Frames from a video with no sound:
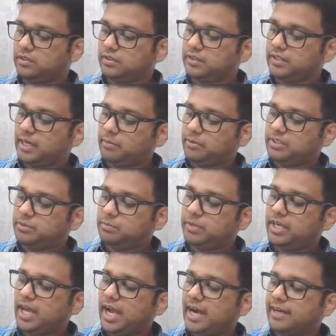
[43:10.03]
That means
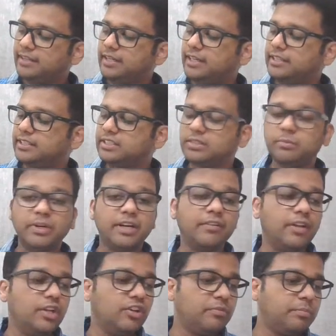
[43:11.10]
p hat, that is estimated
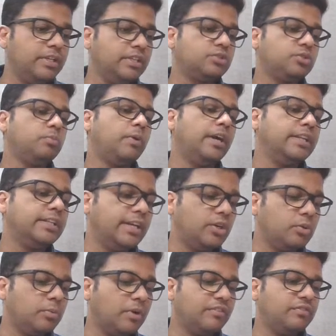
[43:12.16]
value of p, is
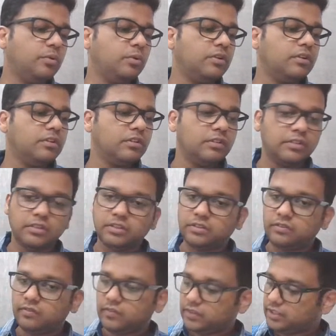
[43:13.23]
2.32 by 4,
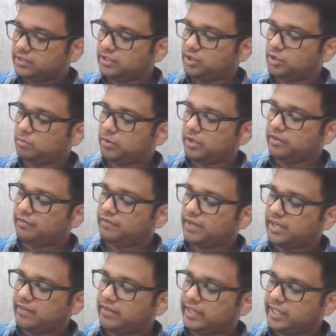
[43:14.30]
which is
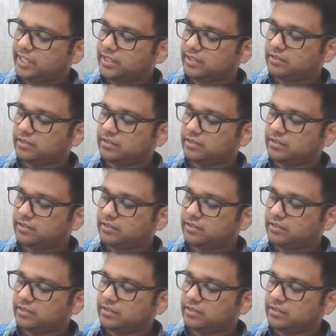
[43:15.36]
0.58.